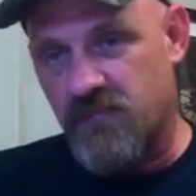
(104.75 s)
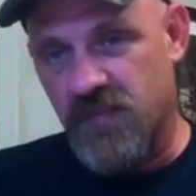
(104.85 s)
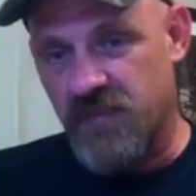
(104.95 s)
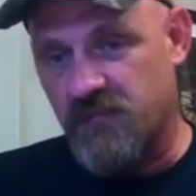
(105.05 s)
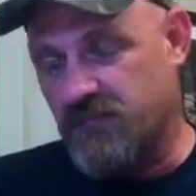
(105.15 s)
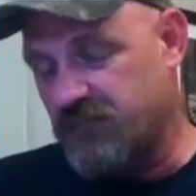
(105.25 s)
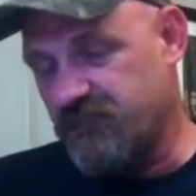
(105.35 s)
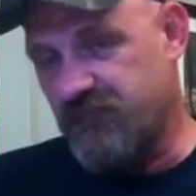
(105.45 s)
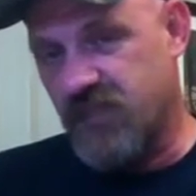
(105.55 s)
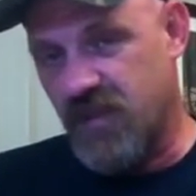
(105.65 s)
But
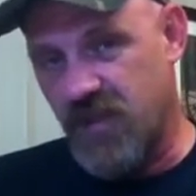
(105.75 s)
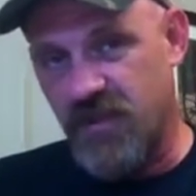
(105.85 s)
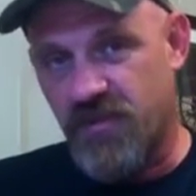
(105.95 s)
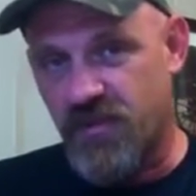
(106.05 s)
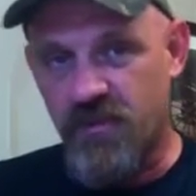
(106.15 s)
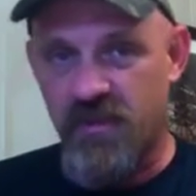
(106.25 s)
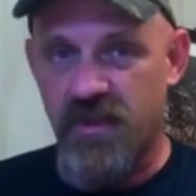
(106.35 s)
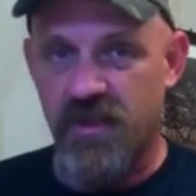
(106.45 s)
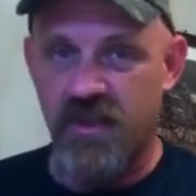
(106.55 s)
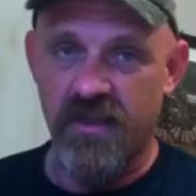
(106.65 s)
unless you're
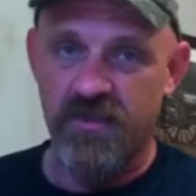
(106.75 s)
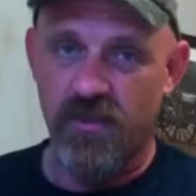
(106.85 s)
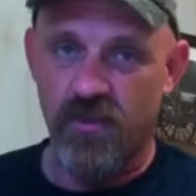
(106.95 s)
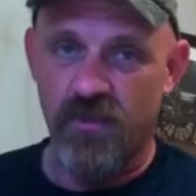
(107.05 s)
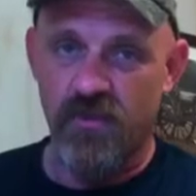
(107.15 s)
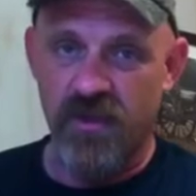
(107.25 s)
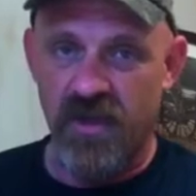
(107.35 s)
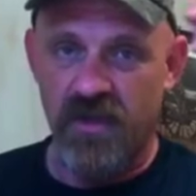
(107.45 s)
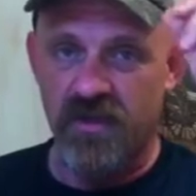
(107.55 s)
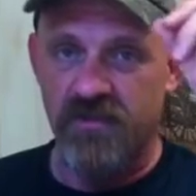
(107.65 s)
an electoral
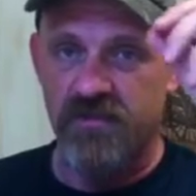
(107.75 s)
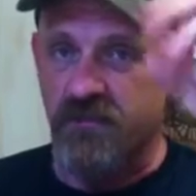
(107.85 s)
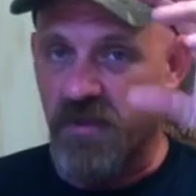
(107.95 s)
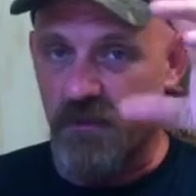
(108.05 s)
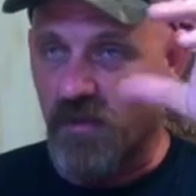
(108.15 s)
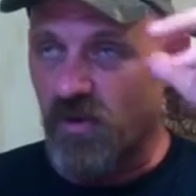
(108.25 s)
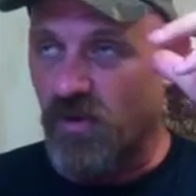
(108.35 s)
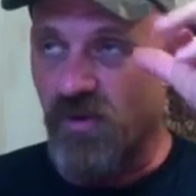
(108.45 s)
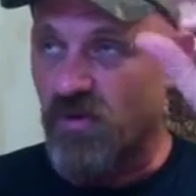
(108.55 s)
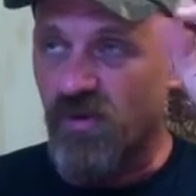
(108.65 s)
college member,